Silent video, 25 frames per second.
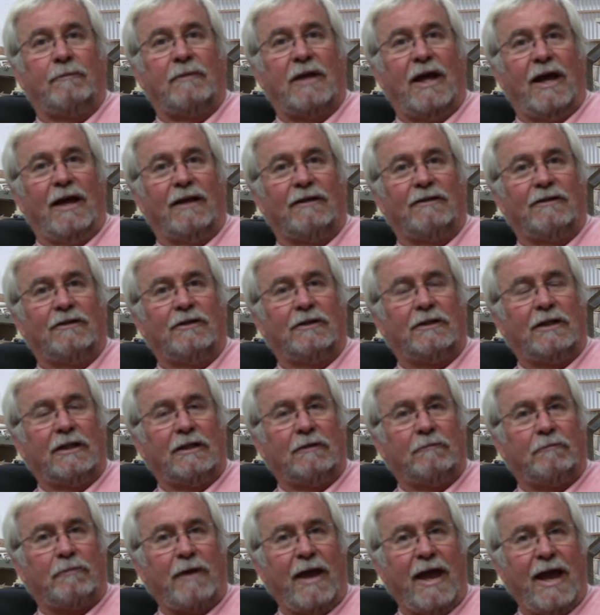not
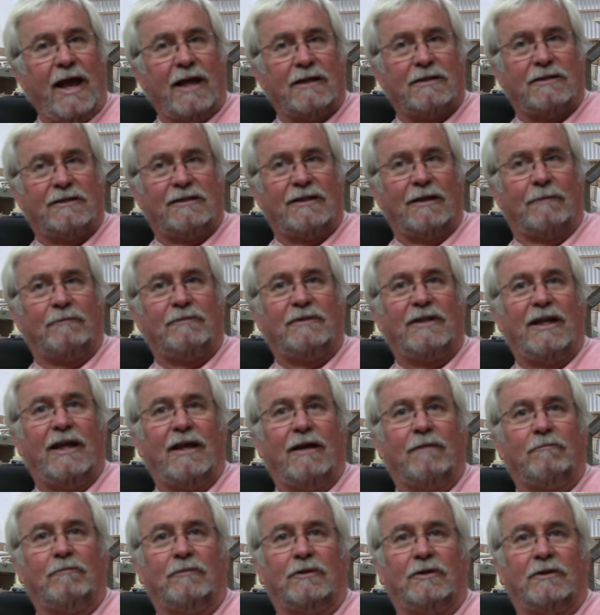looking past
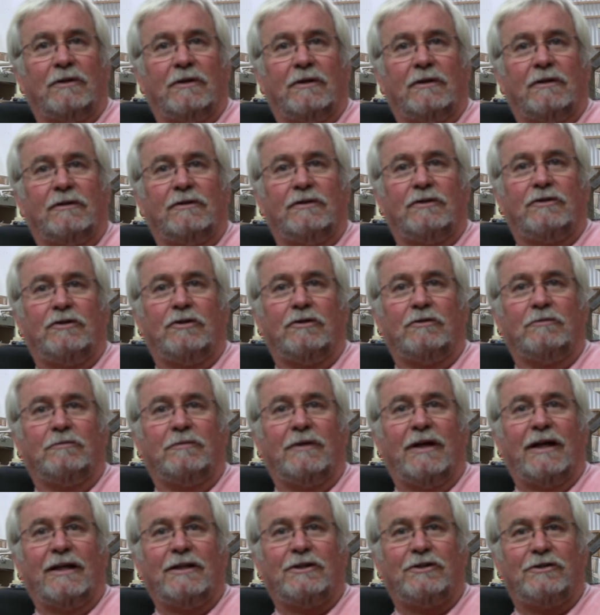September too
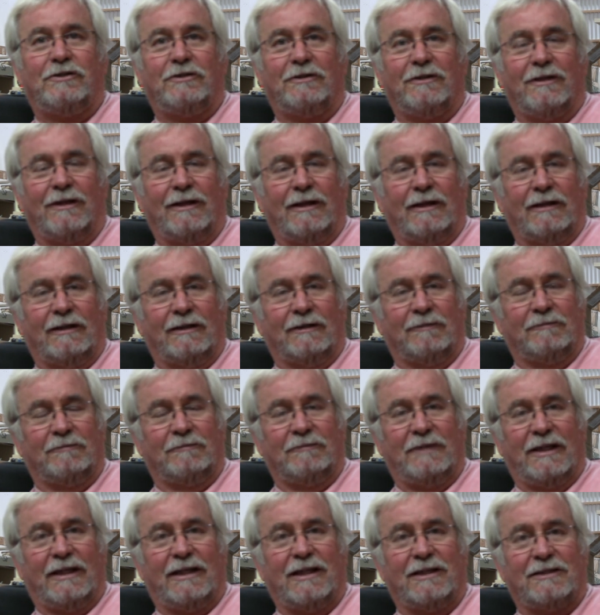much
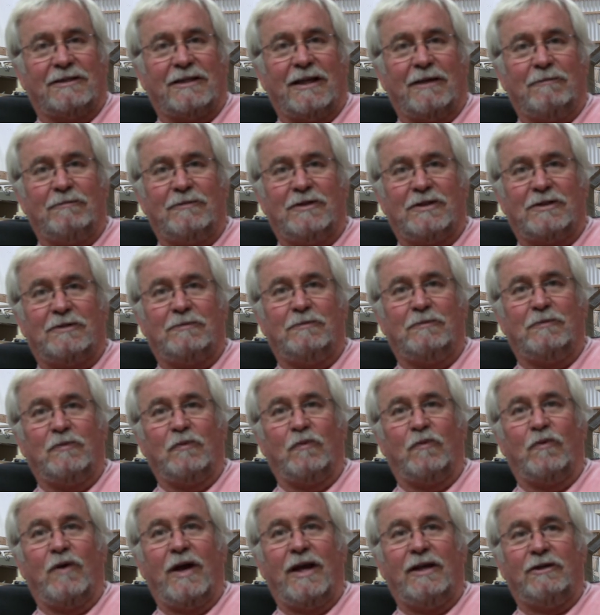because I'm just
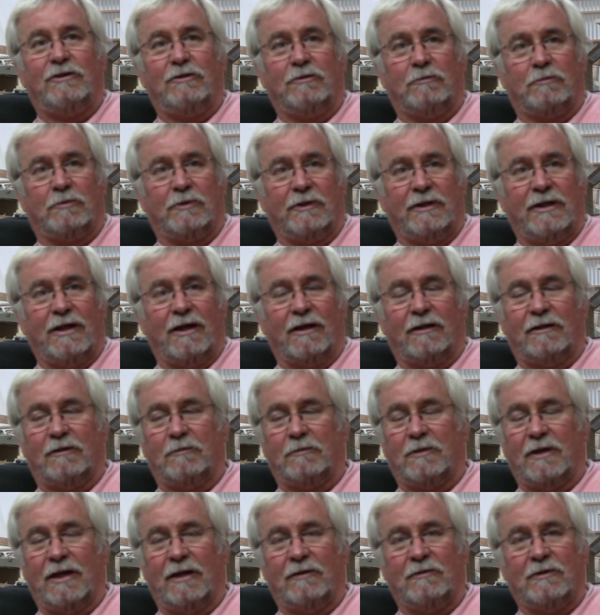way too
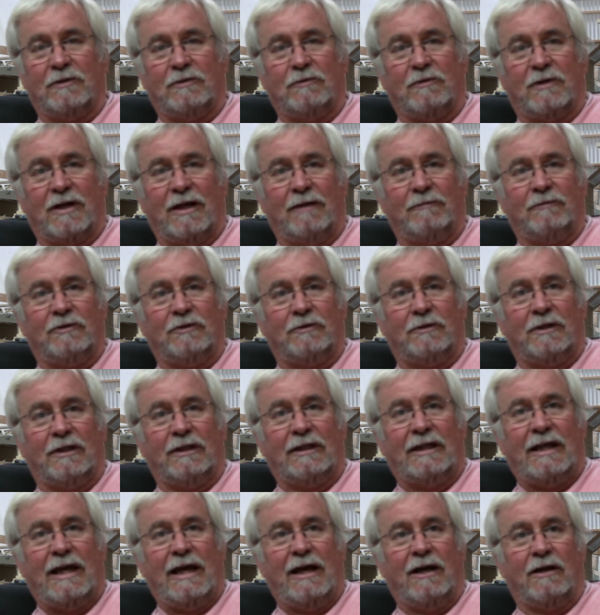preoccupied with what I'm
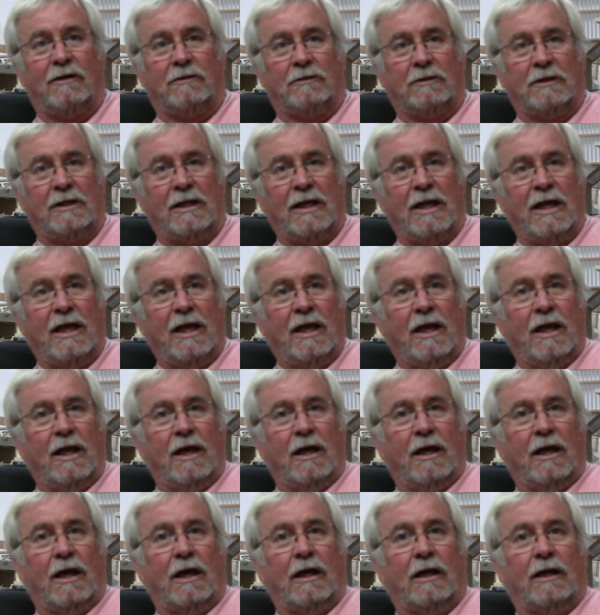doing now.
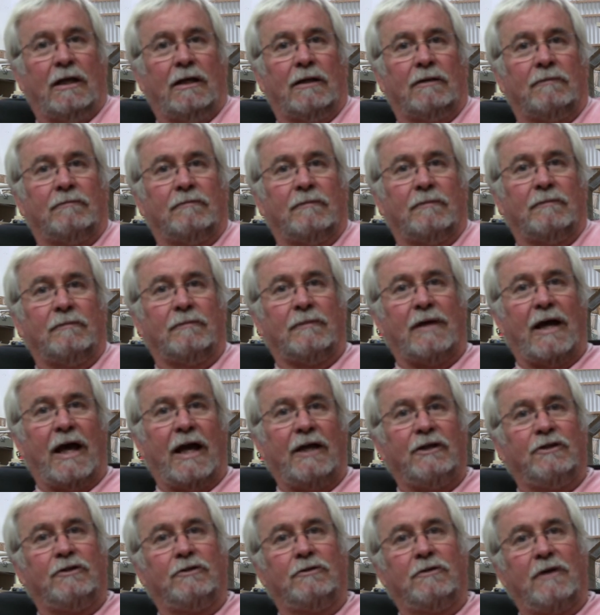
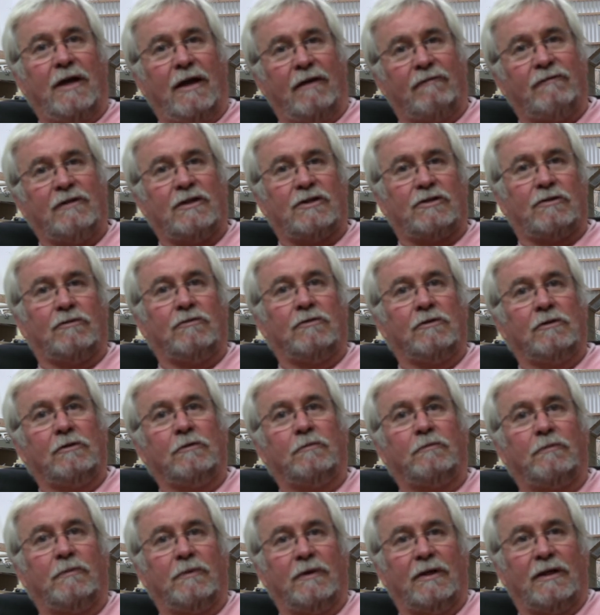I do have this
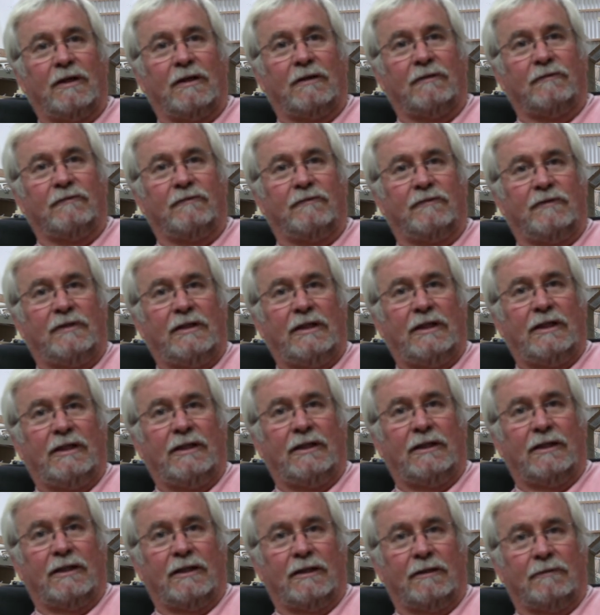group of
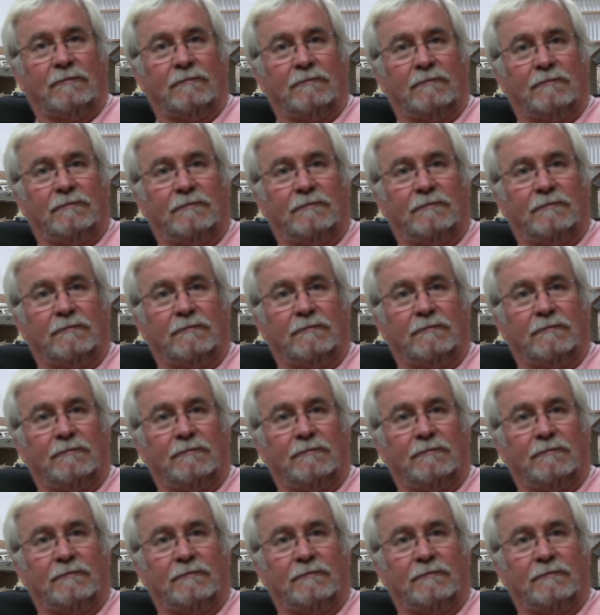the